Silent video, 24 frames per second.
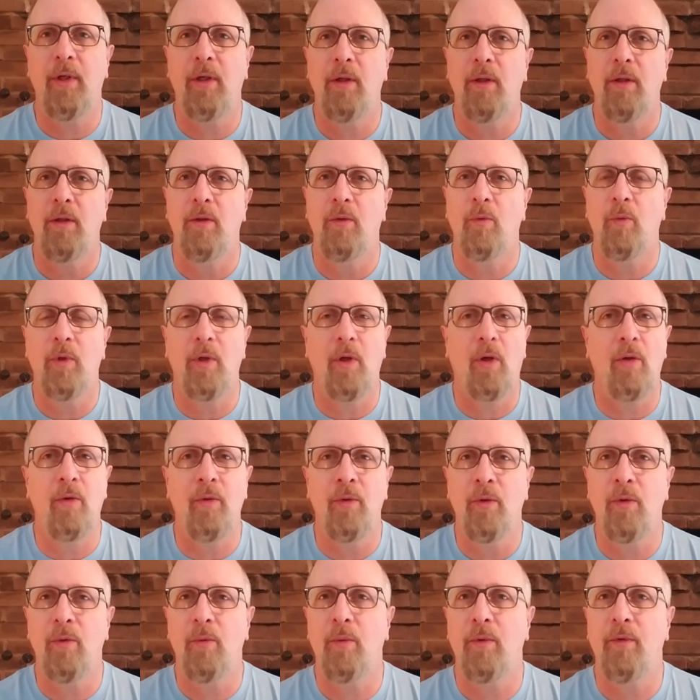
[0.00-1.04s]
We all knew it
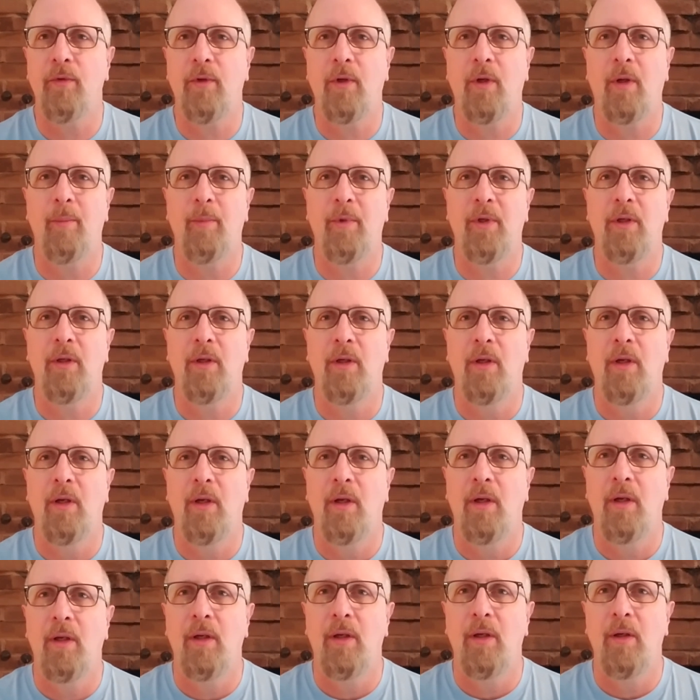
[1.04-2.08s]
was coming,
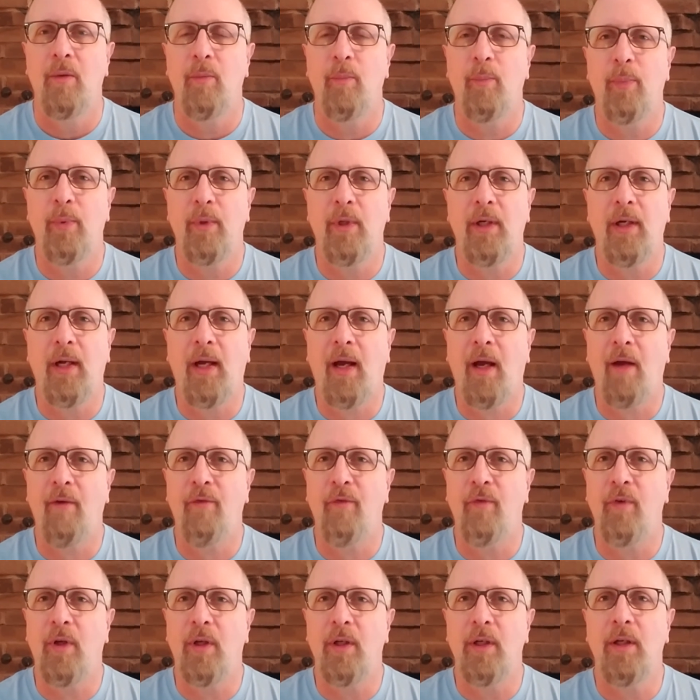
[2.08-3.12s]
but I
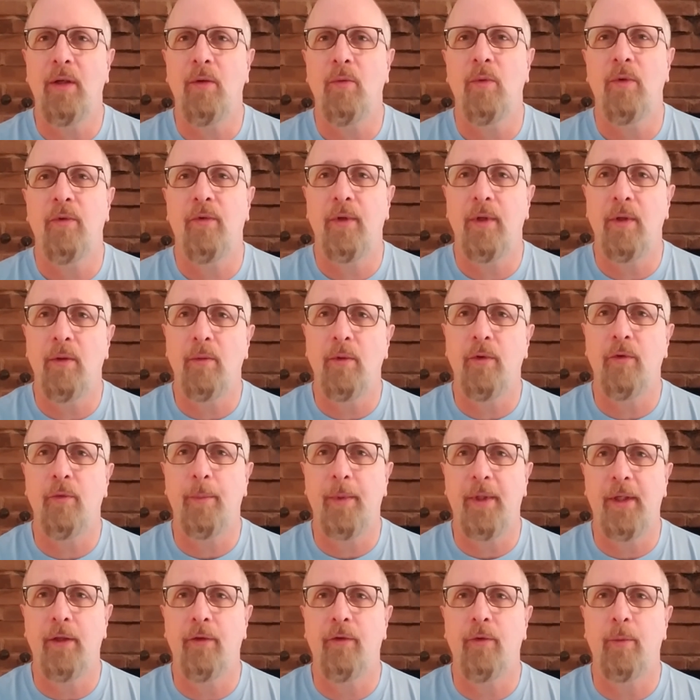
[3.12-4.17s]
felt it was
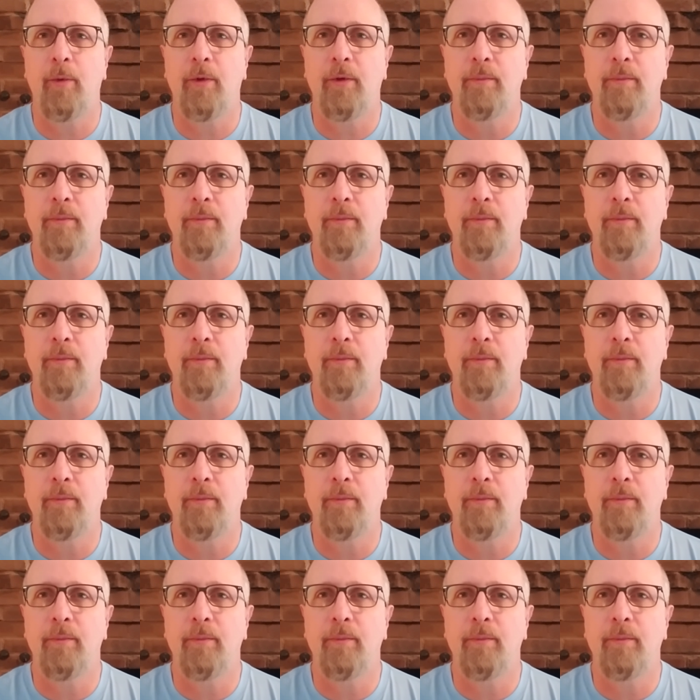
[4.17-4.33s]
irresponsible.